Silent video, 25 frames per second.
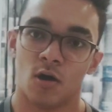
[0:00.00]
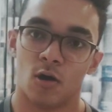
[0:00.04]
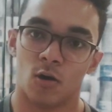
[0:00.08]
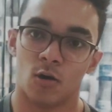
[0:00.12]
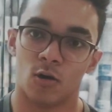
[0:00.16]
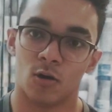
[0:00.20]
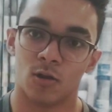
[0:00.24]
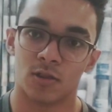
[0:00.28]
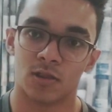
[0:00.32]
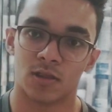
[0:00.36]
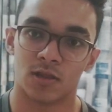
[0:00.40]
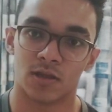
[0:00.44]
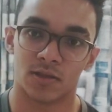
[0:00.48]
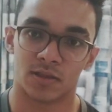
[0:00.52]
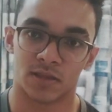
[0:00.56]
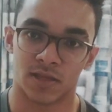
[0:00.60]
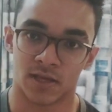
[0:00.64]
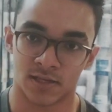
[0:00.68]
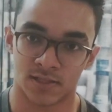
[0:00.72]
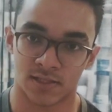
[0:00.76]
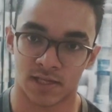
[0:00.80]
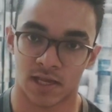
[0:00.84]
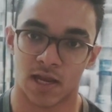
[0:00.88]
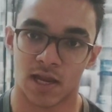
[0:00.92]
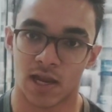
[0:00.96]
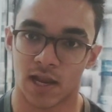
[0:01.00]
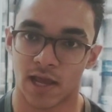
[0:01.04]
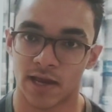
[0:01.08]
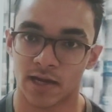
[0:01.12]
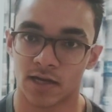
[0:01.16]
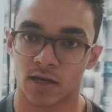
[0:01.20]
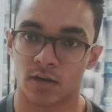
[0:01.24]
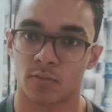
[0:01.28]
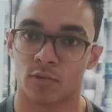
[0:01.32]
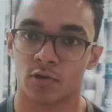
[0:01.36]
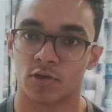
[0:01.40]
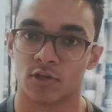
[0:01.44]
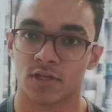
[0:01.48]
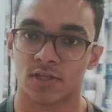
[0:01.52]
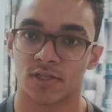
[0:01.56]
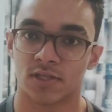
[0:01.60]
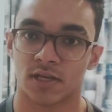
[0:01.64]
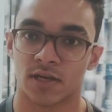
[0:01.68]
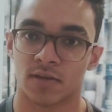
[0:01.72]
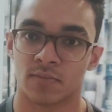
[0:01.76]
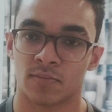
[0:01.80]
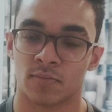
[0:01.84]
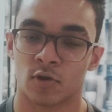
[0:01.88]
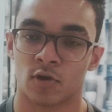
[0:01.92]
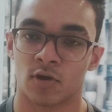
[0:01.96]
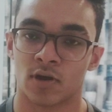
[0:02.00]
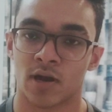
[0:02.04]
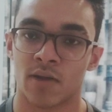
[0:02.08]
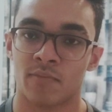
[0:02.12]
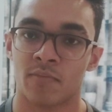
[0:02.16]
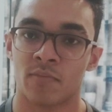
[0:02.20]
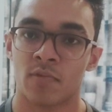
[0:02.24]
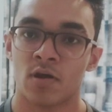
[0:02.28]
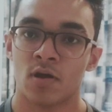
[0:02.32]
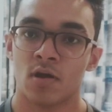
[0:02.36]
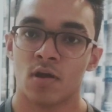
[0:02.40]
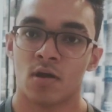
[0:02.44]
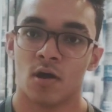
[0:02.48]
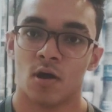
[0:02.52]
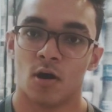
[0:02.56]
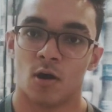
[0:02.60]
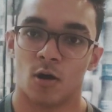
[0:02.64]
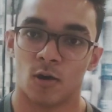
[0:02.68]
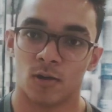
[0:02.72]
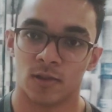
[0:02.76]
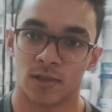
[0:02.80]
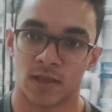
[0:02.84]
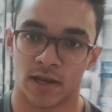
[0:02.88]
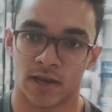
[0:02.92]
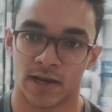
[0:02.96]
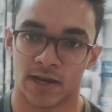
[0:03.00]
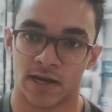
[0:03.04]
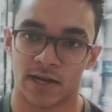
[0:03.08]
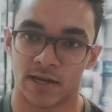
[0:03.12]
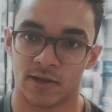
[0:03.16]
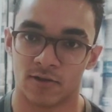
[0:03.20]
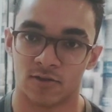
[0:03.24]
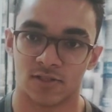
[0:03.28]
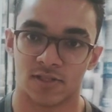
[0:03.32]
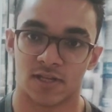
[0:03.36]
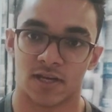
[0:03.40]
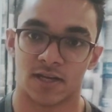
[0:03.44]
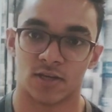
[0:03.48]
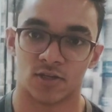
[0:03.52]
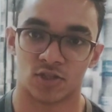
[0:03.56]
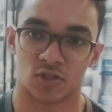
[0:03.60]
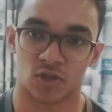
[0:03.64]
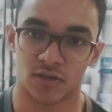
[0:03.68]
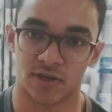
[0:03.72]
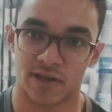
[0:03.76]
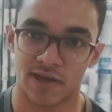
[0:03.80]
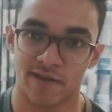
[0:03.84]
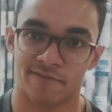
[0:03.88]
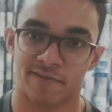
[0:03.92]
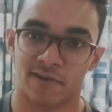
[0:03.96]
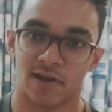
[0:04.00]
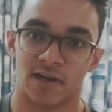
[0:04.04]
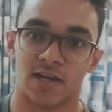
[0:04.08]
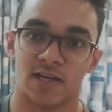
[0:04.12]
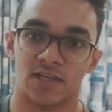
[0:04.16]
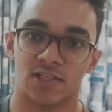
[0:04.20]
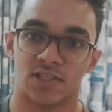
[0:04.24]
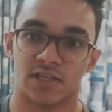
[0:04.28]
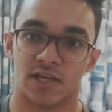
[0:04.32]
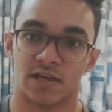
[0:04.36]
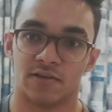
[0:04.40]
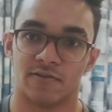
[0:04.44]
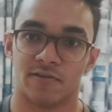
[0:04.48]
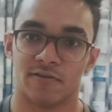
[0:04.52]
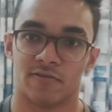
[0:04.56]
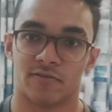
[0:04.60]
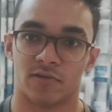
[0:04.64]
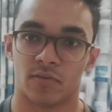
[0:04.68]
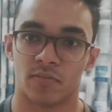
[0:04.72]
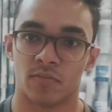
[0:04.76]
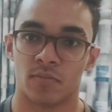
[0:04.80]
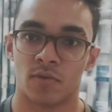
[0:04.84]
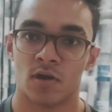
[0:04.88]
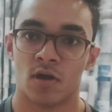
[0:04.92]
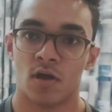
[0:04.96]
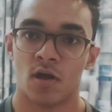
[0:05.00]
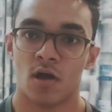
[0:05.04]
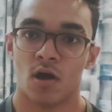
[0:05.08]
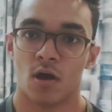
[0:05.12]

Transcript: All the things I liked about this training program, all the negatives that you should definitely stay away from,